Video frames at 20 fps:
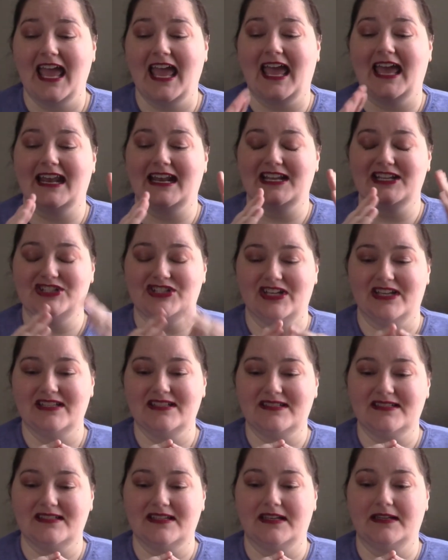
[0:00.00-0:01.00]
and I
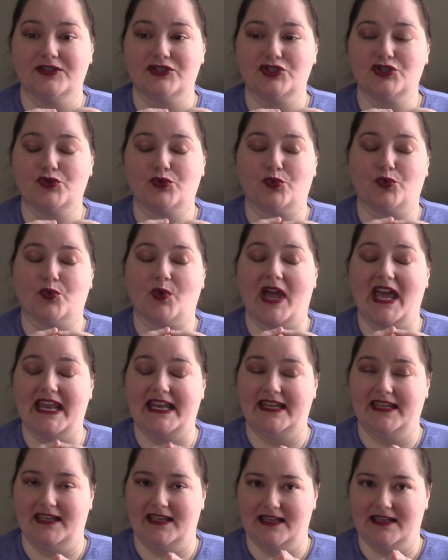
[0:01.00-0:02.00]
just
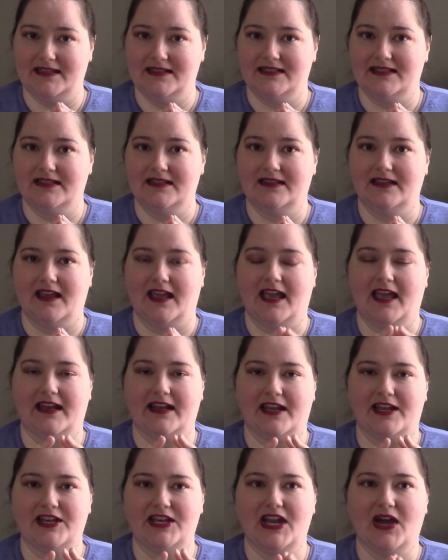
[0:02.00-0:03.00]
dread it. And
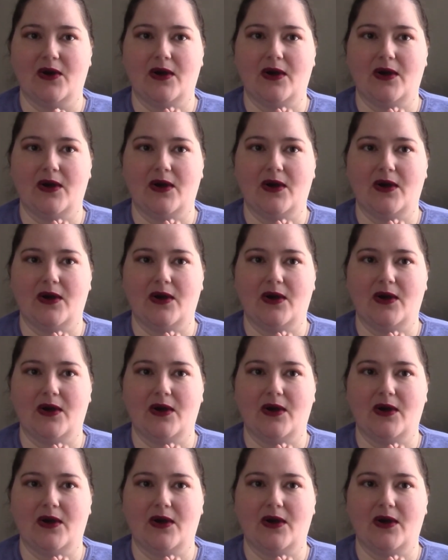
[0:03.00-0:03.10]
I know